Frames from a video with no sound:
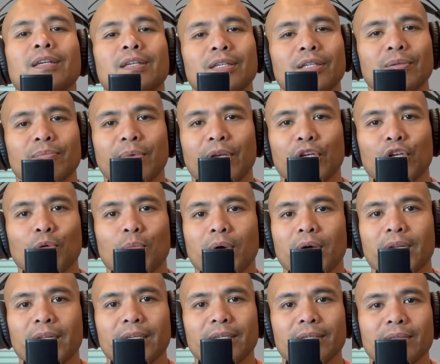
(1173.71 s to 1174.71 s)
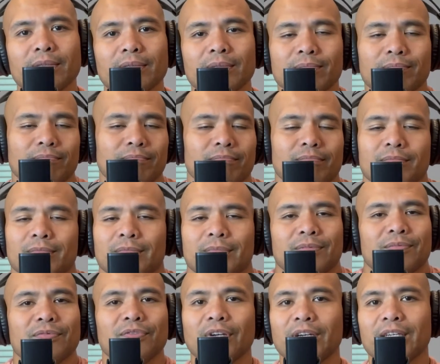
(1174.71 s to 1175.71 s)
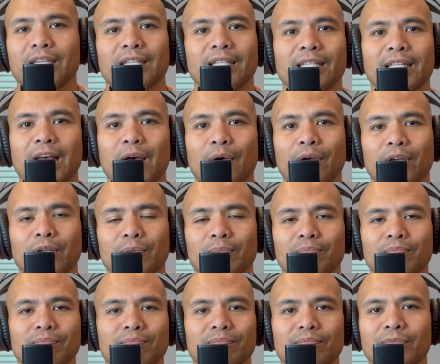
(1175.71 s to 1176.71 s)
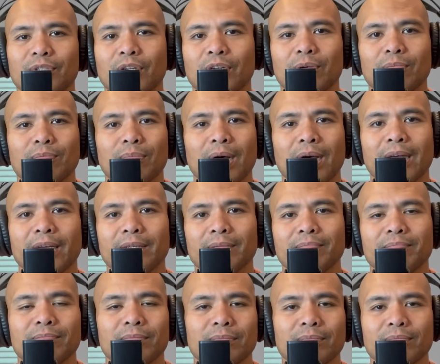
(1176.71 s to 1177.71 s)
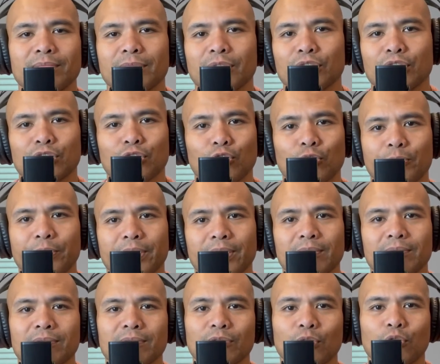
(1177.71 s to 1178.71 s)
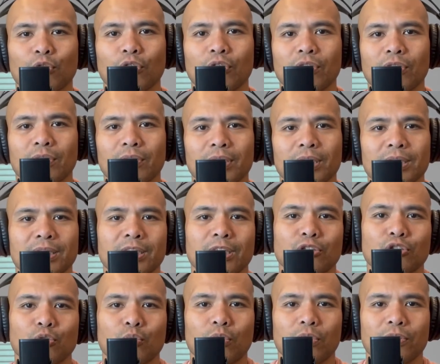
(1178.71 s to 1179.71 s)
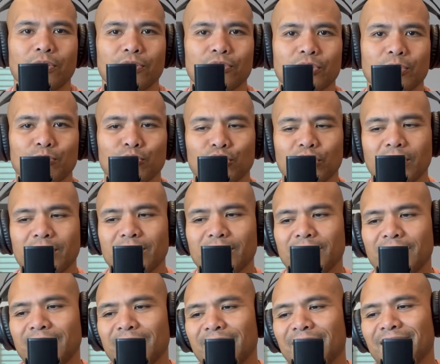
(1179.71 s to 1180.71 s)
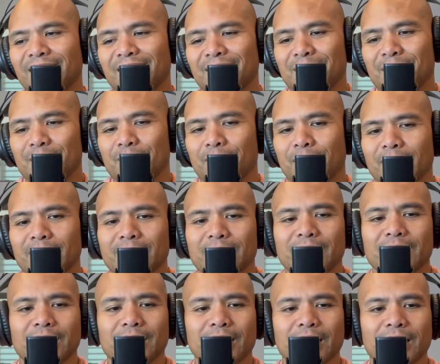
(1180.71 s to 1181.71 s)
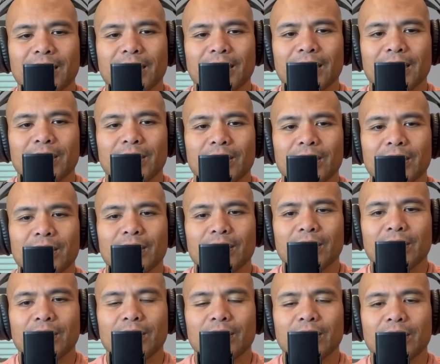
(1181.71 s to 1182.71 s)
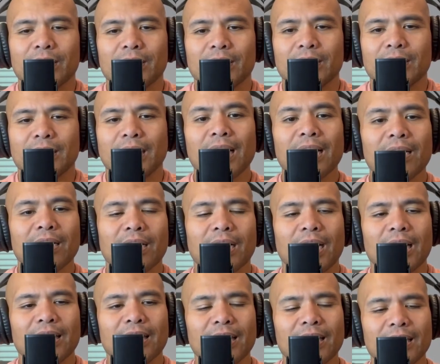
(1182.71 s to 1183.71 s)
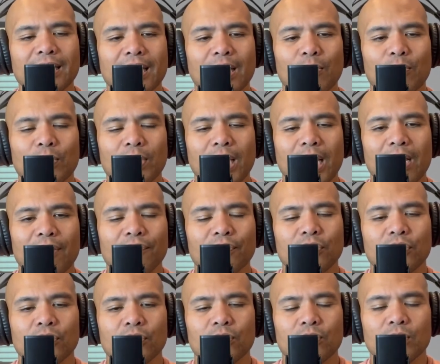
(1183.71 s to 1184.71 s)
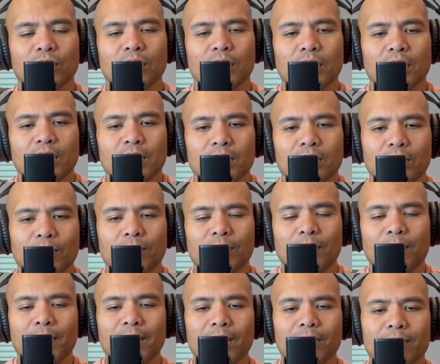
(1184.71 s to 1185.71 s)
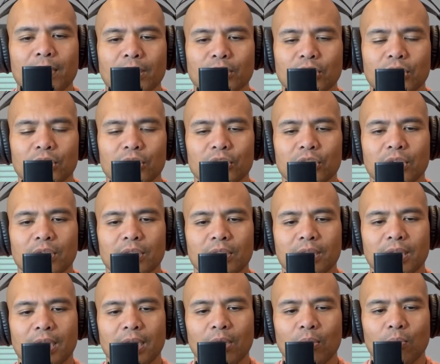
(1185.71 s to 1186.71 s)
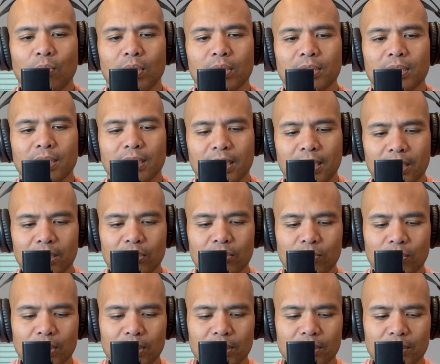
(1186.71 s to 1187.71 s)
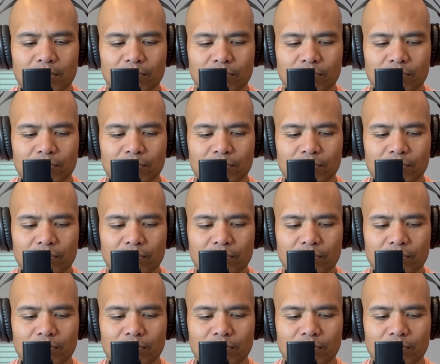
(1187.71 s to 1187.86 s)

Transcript: make your money, and fucking now I could, you know, buy a Slurpee or a seltzer water or some shit. But yeah, I think that we have to. The, the main message that I want to get into it is